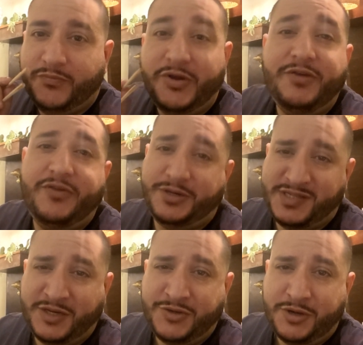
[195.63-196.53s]
Very, very
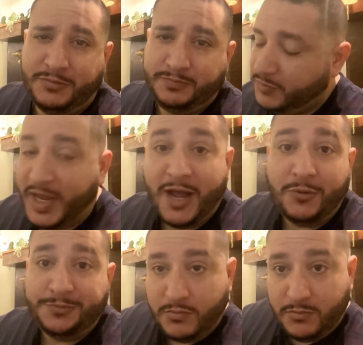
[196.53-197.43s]
tender.
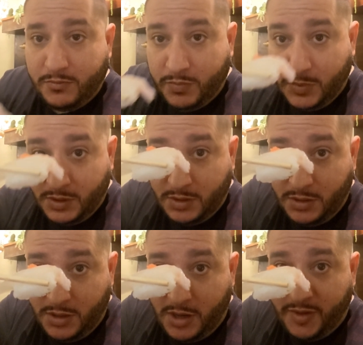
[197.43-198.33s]
Now,
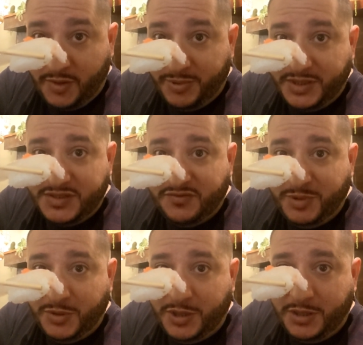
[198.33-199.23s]
other piece of
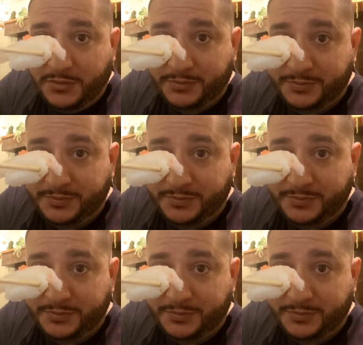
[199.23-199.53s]
beauty.